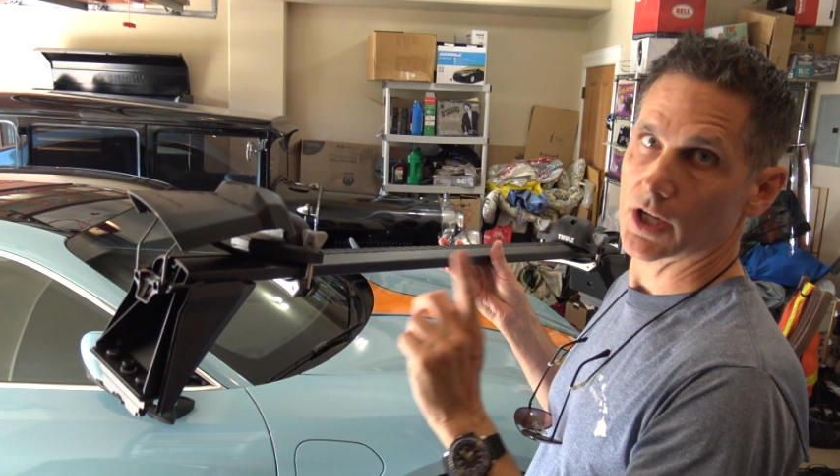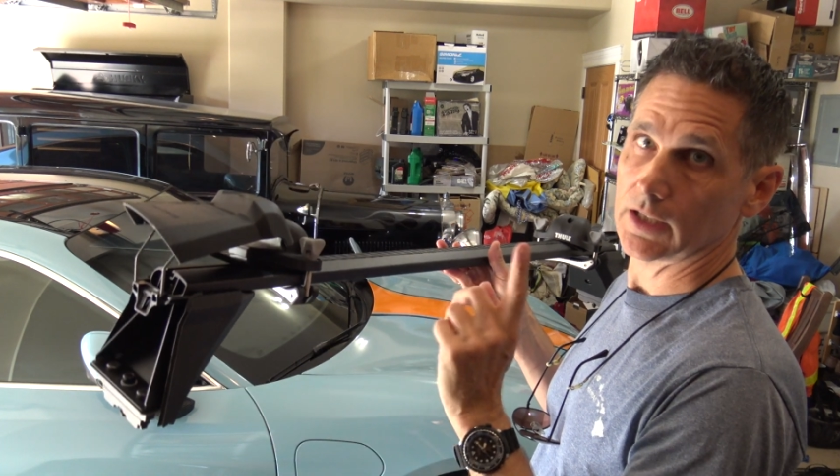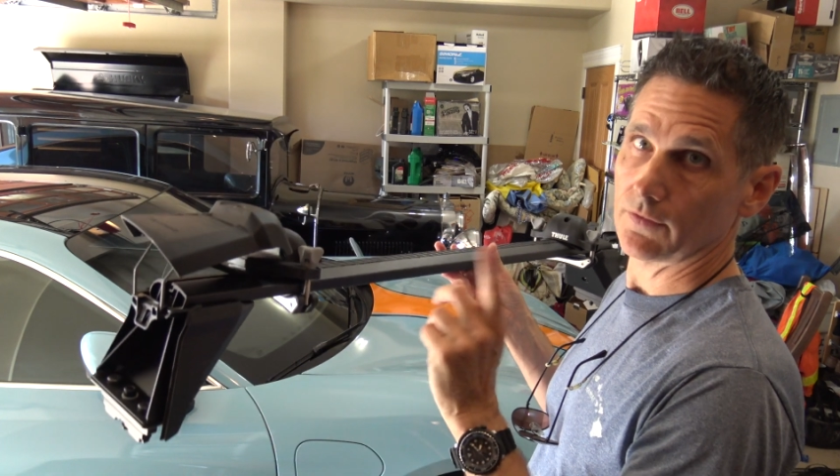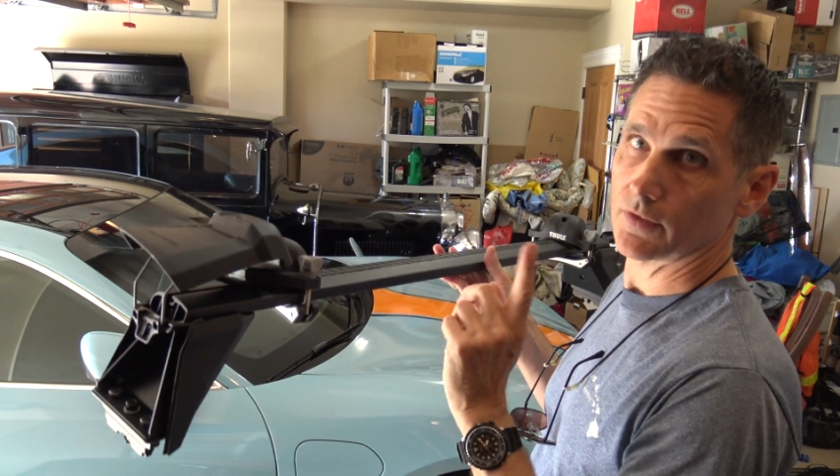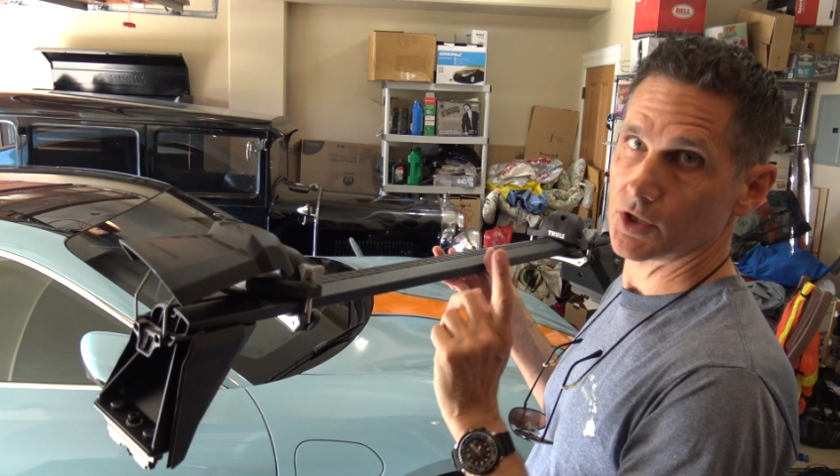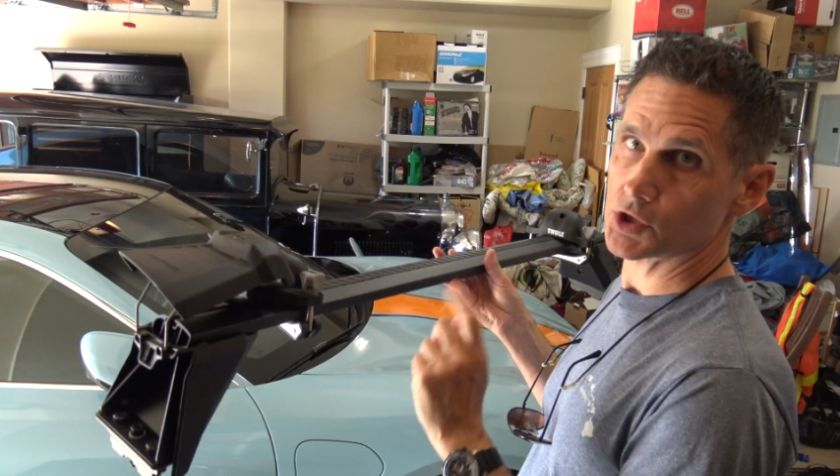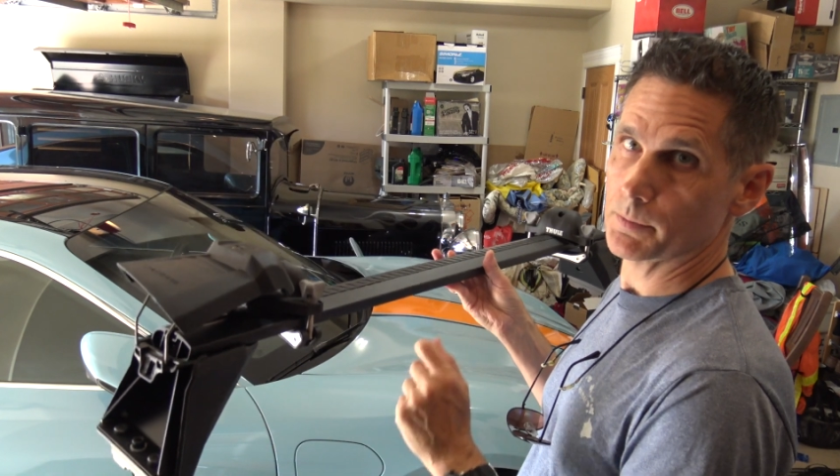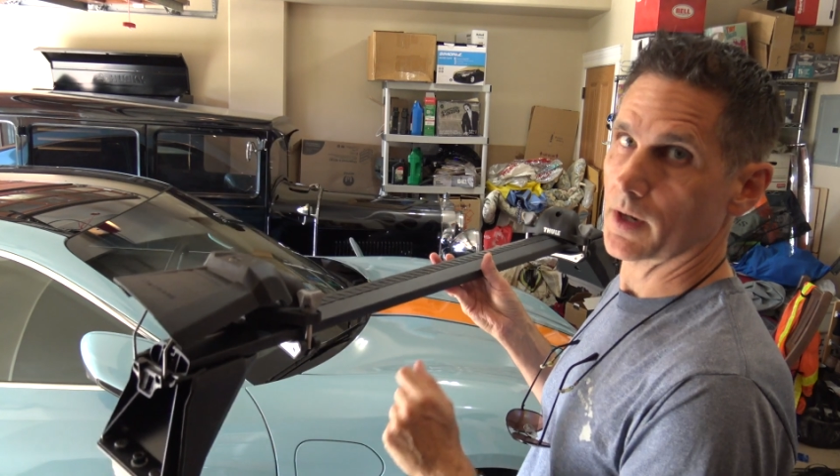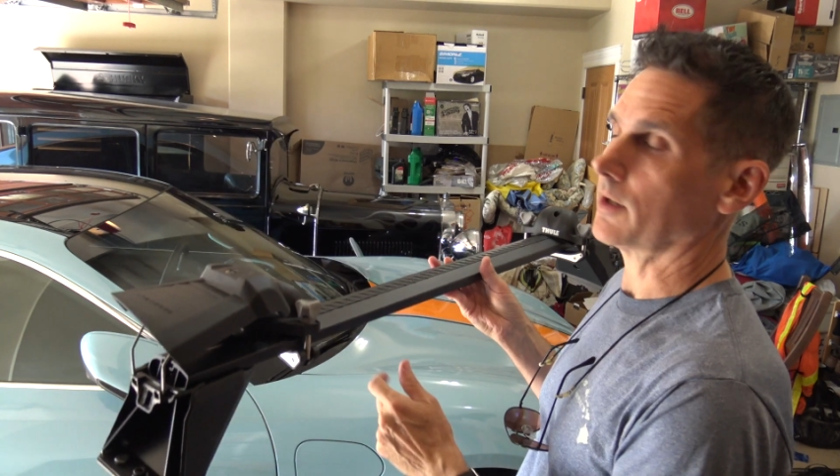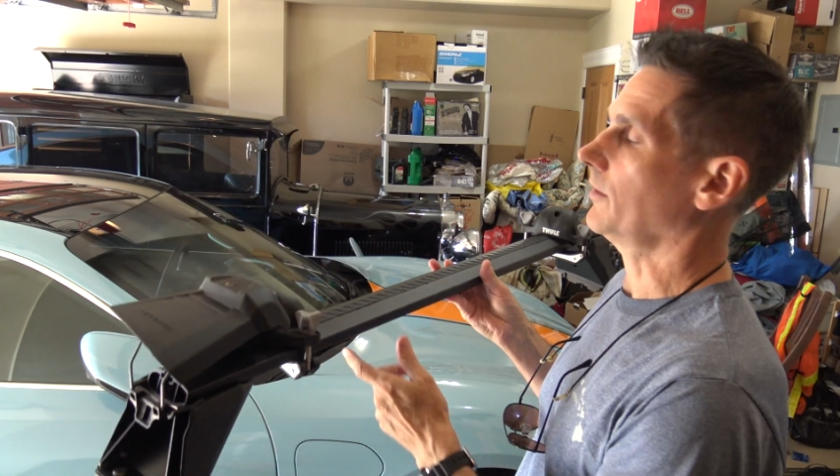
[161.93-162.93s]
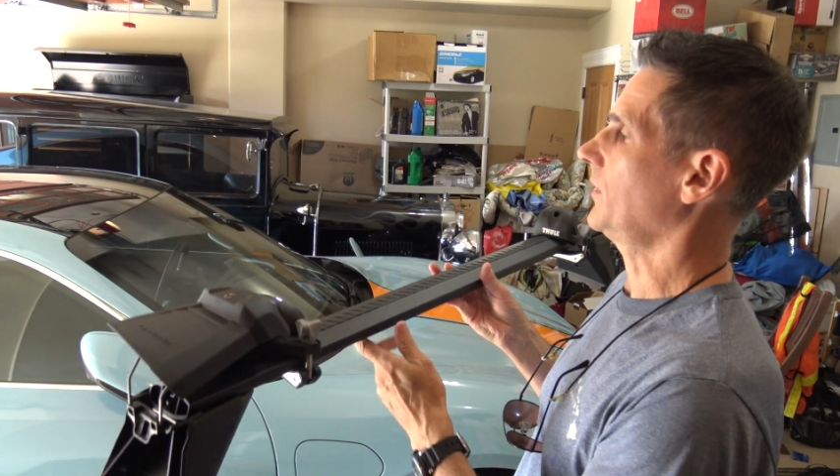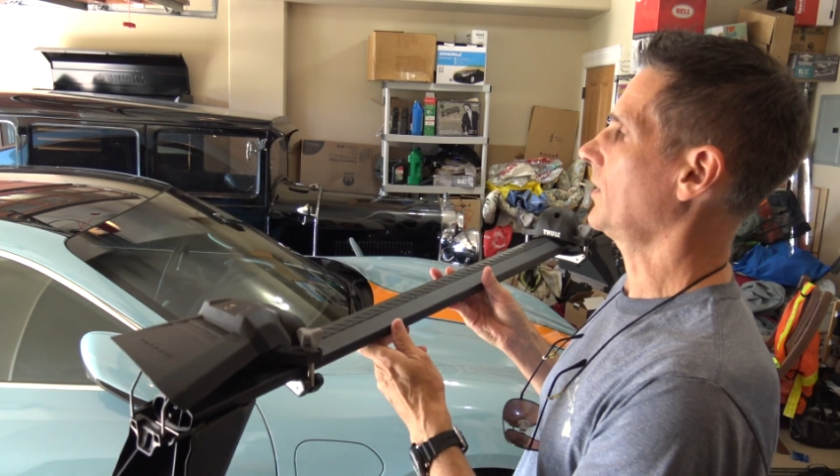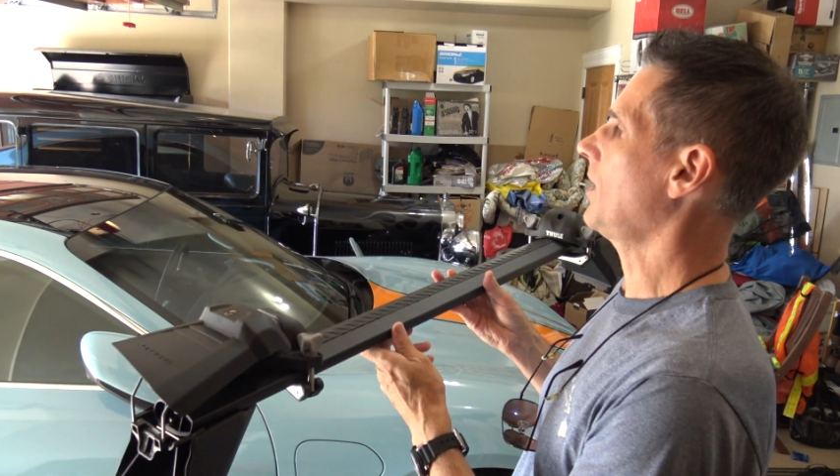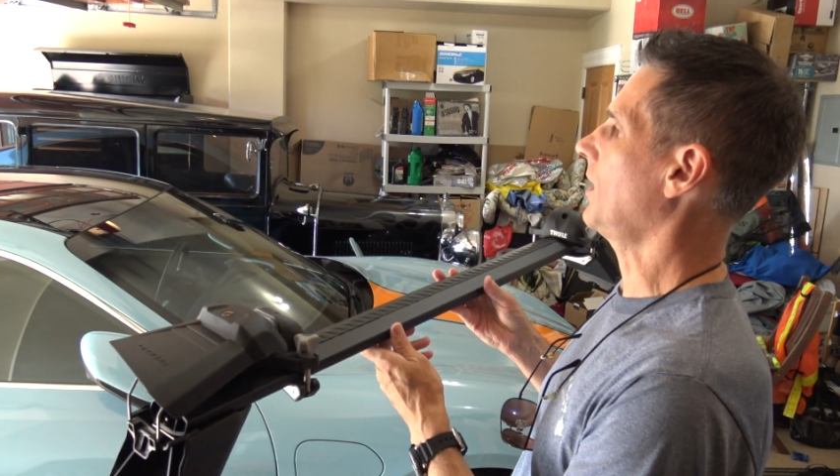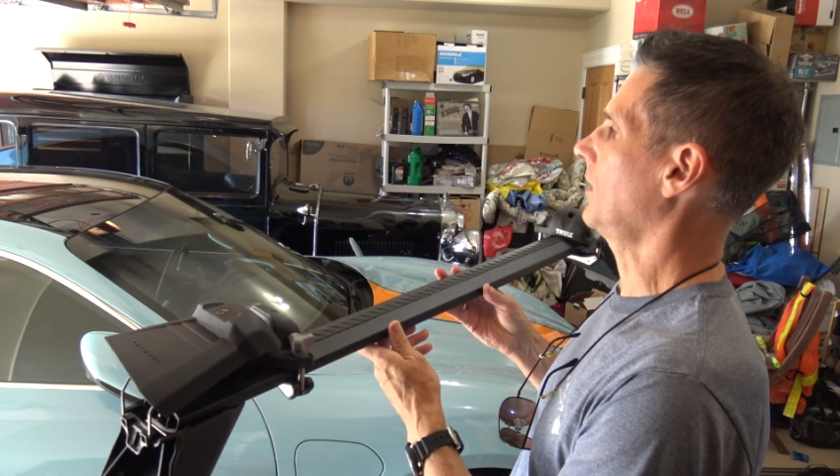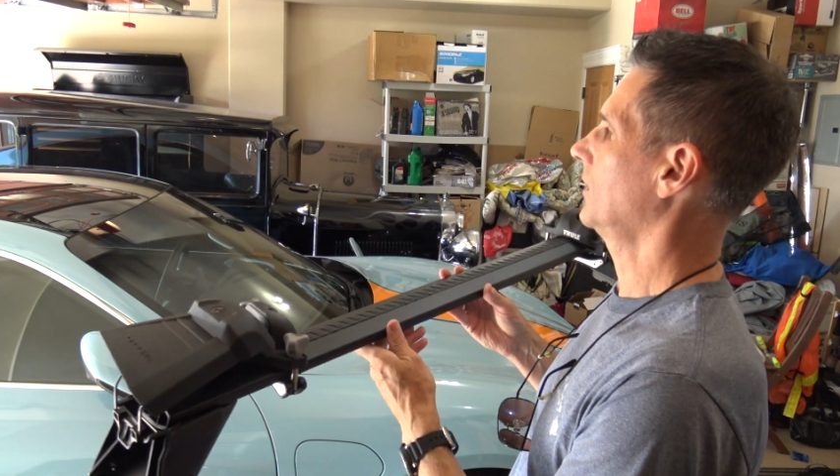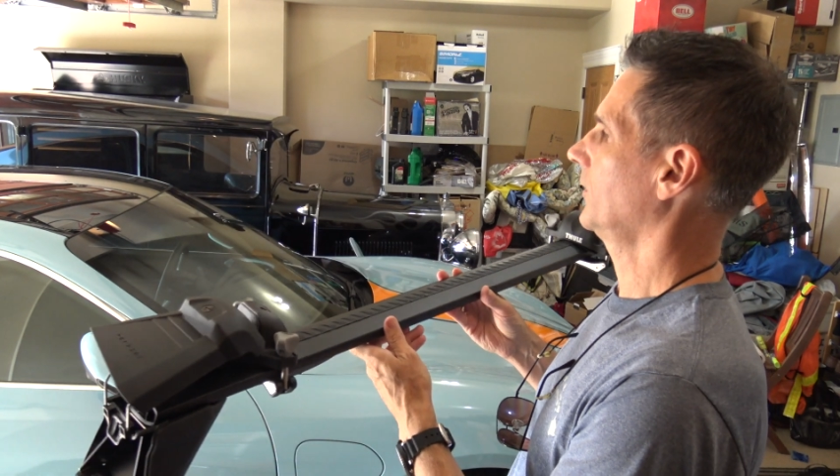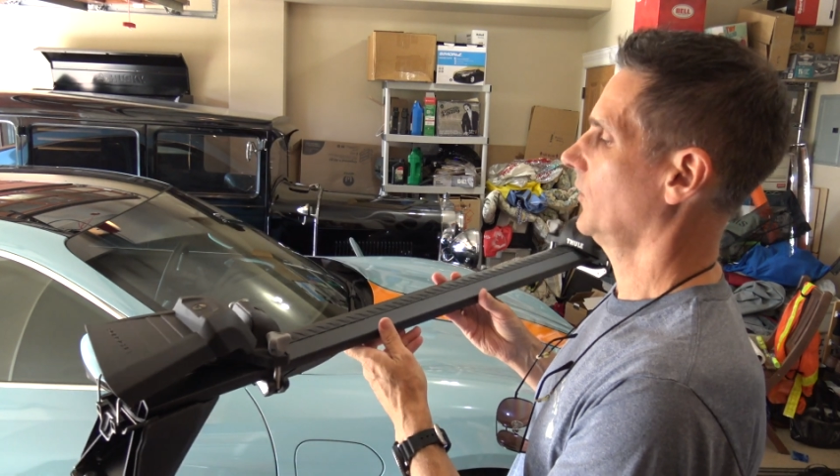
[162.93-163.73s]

any finished part of the car.